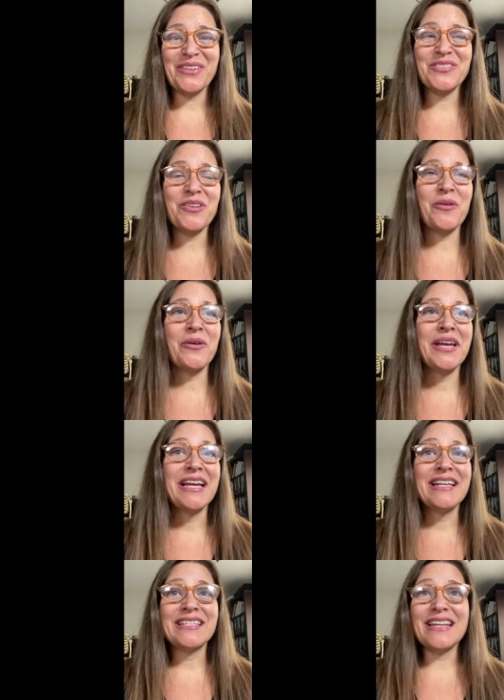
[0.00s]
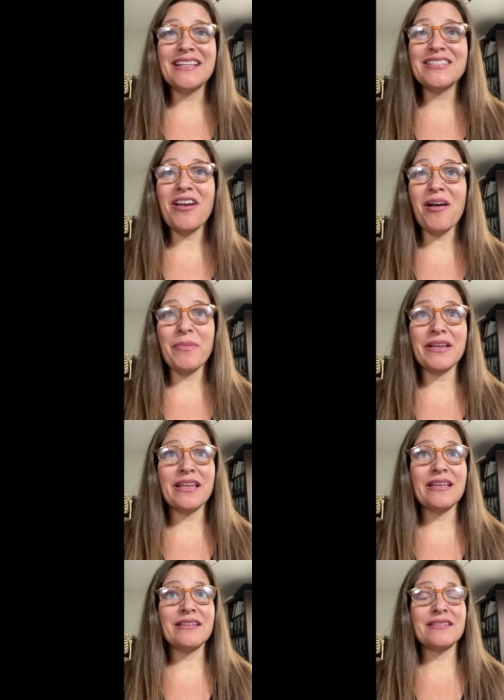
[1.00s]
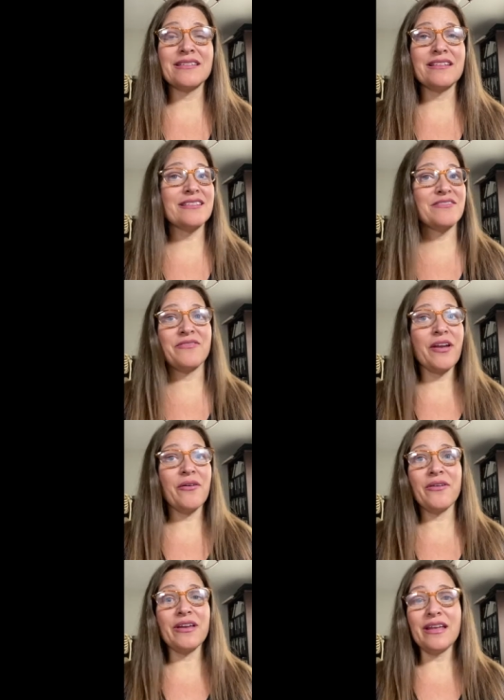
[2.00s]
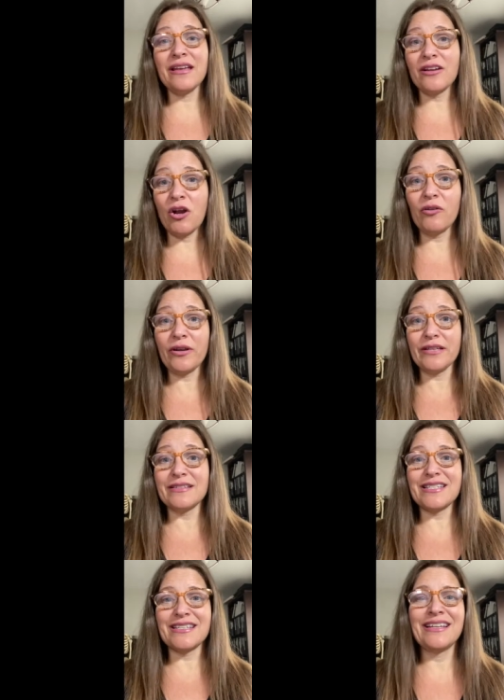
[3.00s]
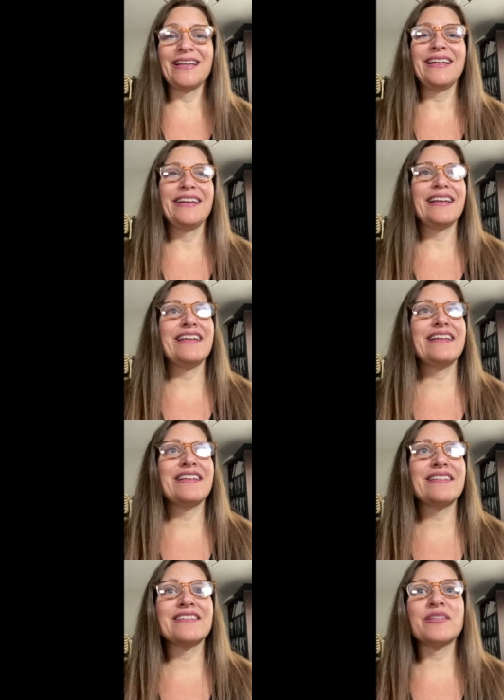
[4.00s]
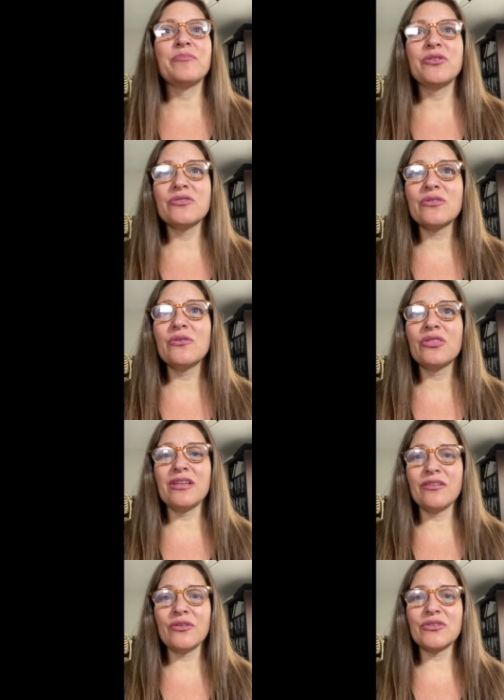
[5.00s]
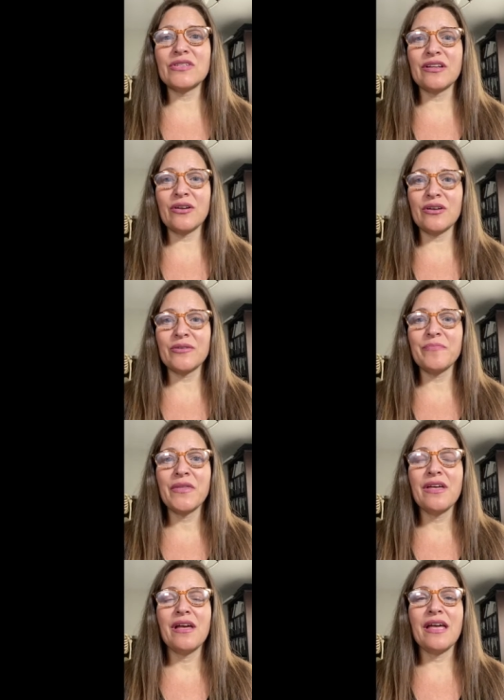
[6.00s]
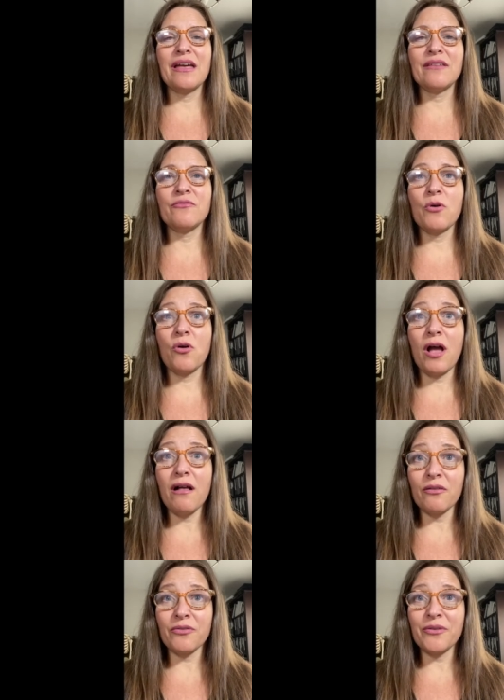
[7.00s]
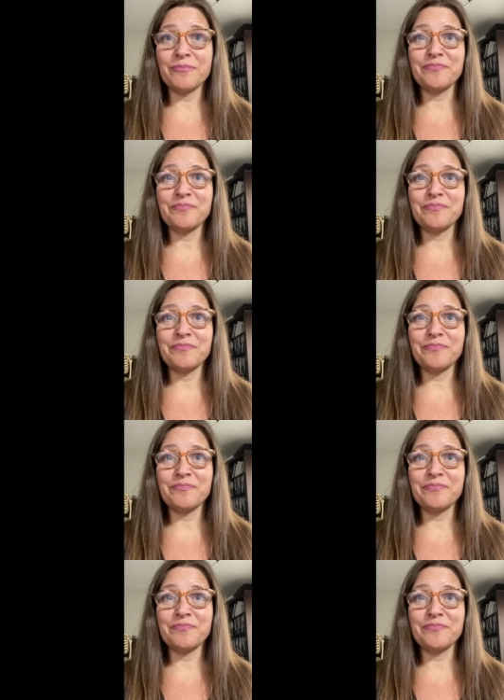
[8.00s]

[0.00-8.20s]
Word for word: So today's topic is is very current. It is musical theater singer and vocal health.